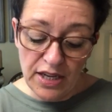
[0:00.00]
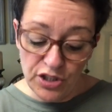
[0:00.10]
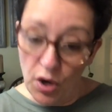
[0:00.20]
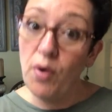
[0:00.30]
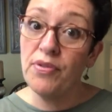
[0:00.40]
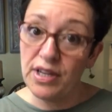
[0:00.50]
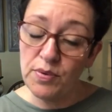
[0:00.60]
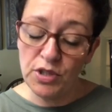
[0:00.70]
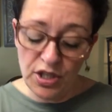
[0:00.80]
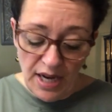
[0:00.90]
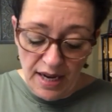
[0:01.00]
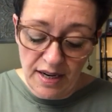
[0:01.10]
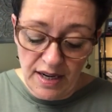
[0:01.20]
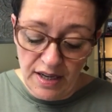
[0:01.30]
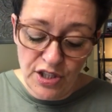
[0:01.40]
So that's what she
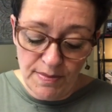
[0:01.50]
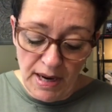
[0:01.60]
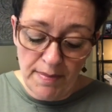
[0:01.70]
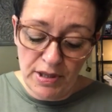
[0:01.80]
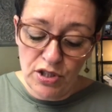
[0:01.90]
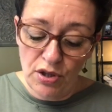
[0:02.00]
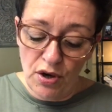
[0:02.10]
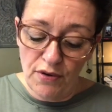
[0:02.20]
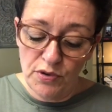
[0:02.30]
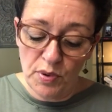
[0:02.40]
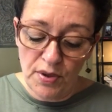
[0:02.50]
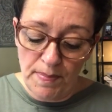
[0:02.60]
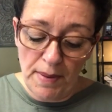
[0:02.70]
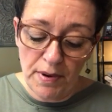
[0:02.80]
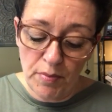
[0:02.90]
did. She made a bunch of loaves with
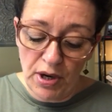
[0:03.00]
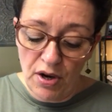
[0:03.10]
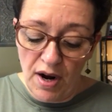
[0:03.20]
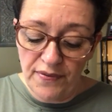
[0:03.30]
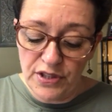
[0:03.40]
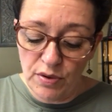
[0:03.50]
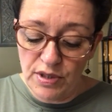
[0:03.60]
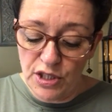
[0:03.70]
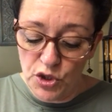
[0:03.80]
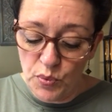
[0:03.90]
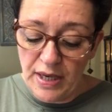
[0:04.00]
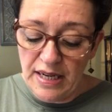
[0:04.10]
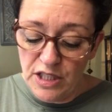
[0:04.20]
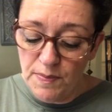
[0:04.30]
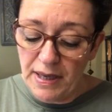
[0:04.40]
pumpkin bread and coffee. So it says sweet
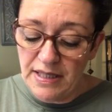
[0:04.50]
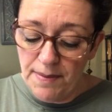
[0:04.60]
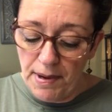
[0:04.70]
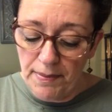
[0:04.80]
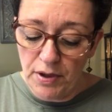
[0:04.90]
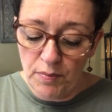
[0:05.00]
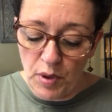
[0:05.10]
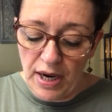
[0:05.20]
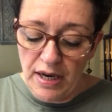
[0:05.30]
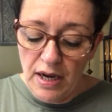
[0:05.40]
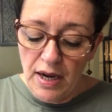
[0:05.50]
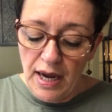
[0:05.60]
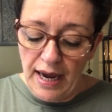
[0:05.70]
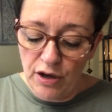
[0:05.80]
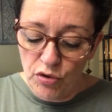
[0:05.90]
and spicy pumpkin bread
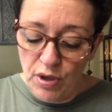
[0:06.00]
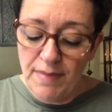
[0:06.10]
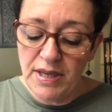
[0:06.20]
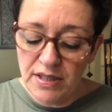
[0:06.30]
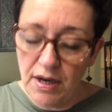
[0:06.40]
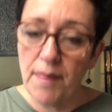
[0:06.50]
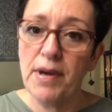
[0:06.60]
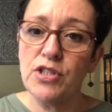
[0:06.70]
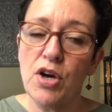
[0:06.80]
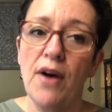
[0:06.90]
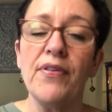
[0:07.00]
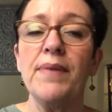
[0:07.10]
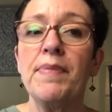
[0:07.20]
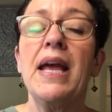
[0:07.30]
and creamy Starbucks coffee.